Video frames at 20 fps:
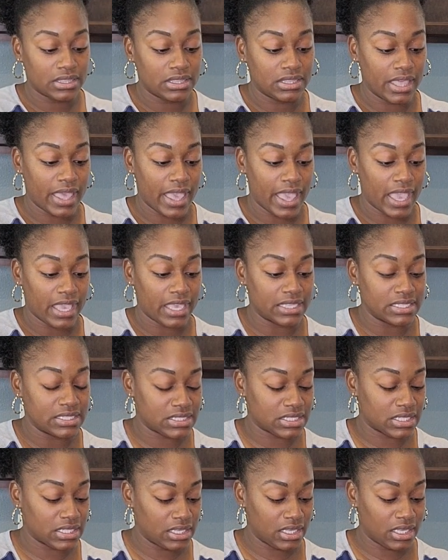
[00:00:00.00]
that
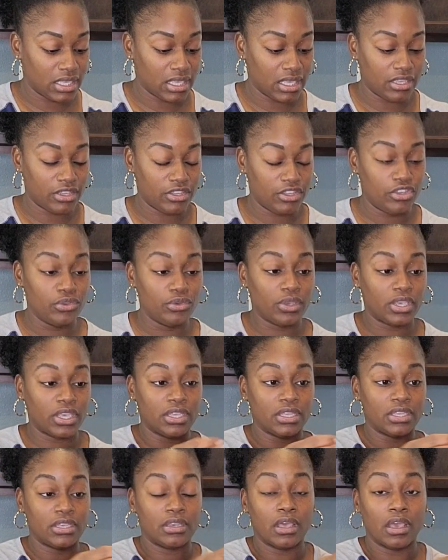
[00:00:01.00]
you
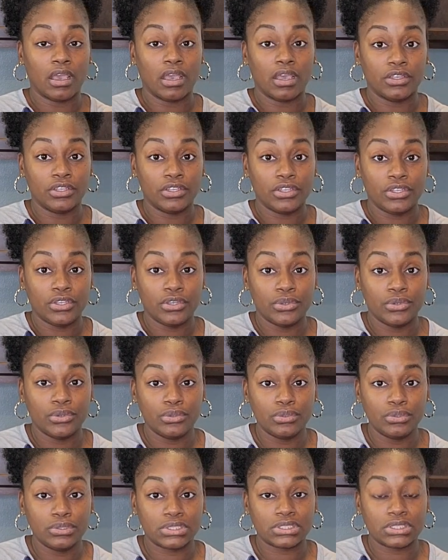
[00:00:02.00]
can
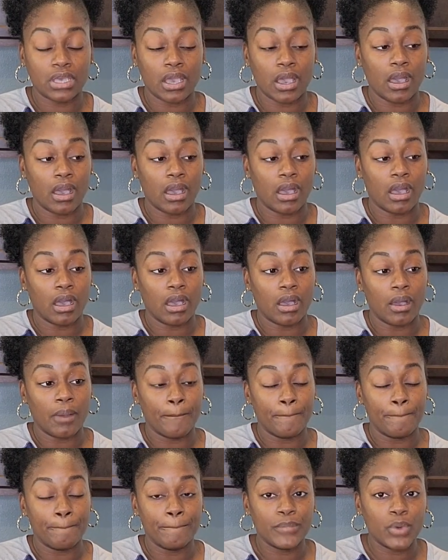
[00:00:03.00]
use
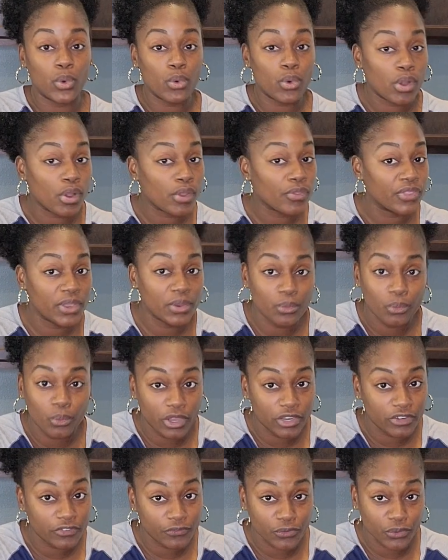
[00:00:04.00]
more than
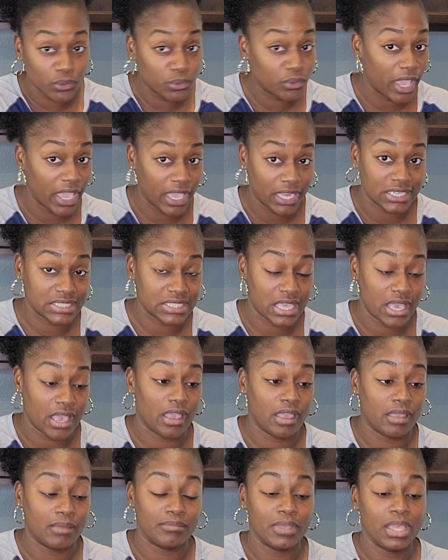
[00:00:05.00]
one fruit at a
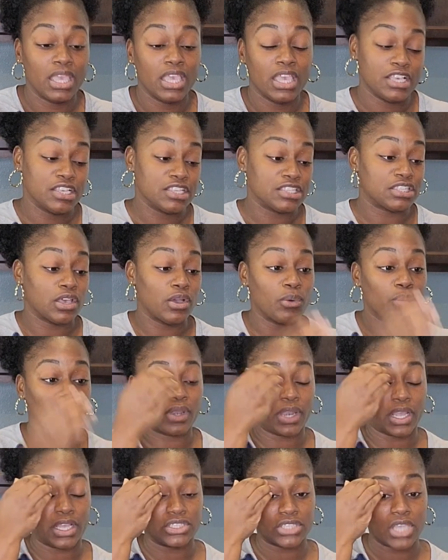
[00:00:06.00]
time. So
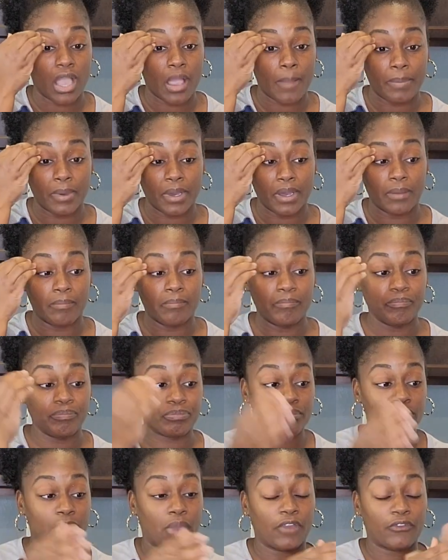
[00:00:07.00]
when I chop up
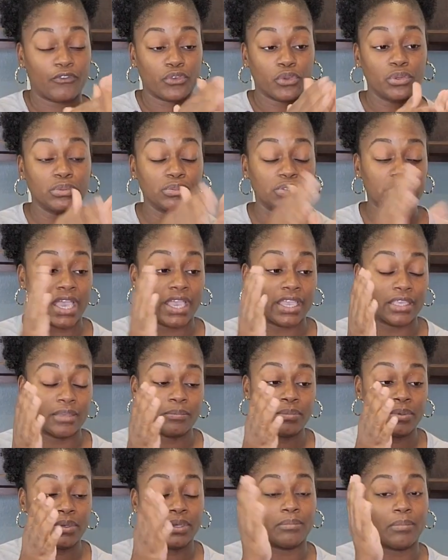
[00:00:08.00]
my fruits, I can
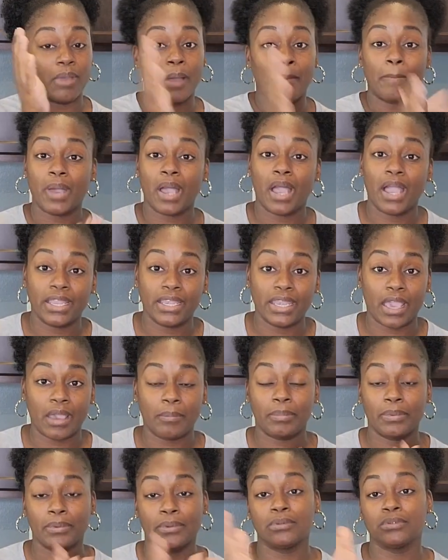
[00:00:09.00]
put my
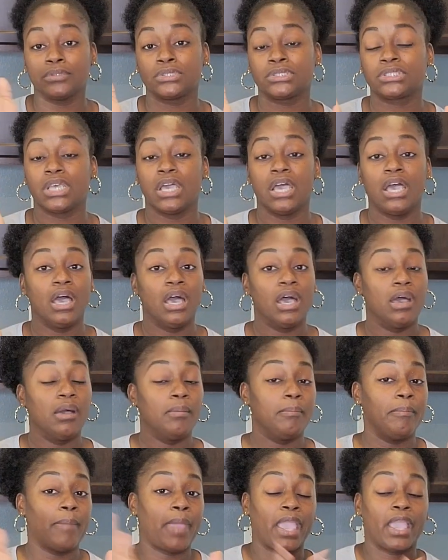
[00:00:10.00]
pineapples,
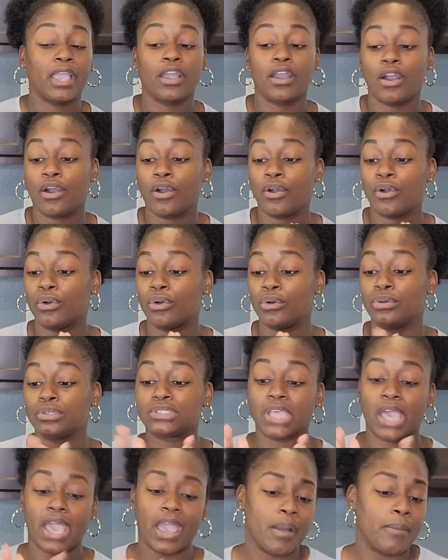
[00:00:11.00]

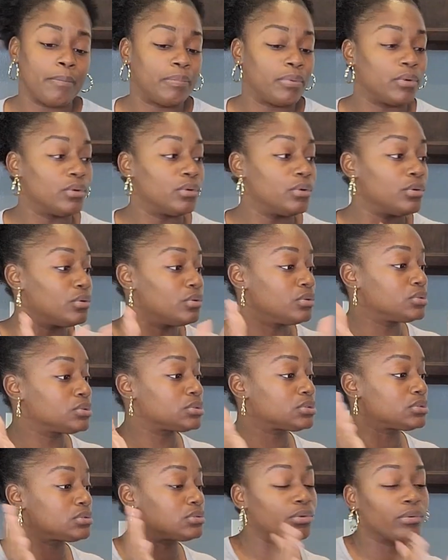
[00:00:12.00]
mangoes, apples,
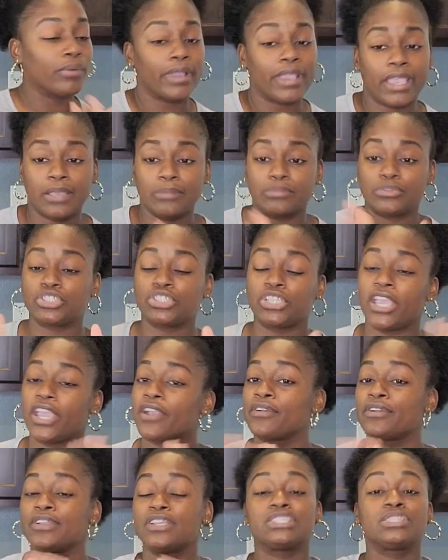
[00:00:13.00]
grapes,
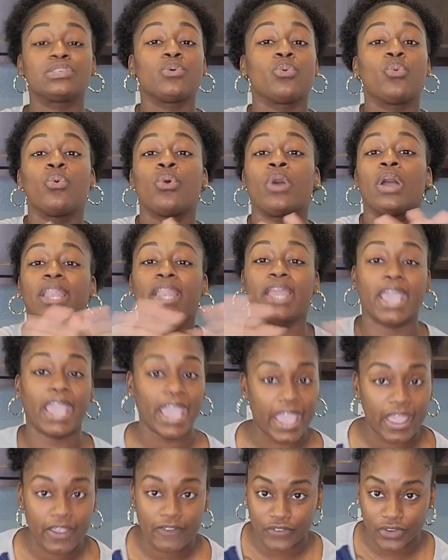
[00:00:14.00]
cherries, or
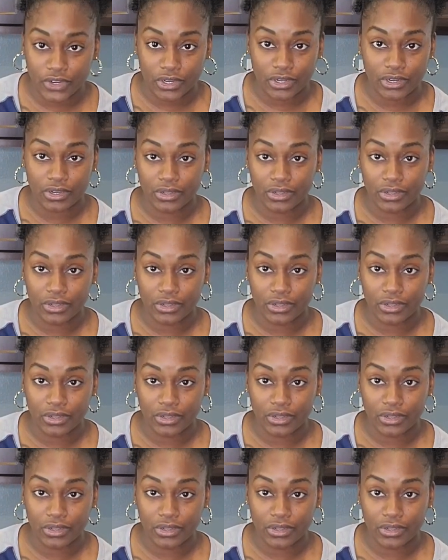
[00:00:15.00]
whatever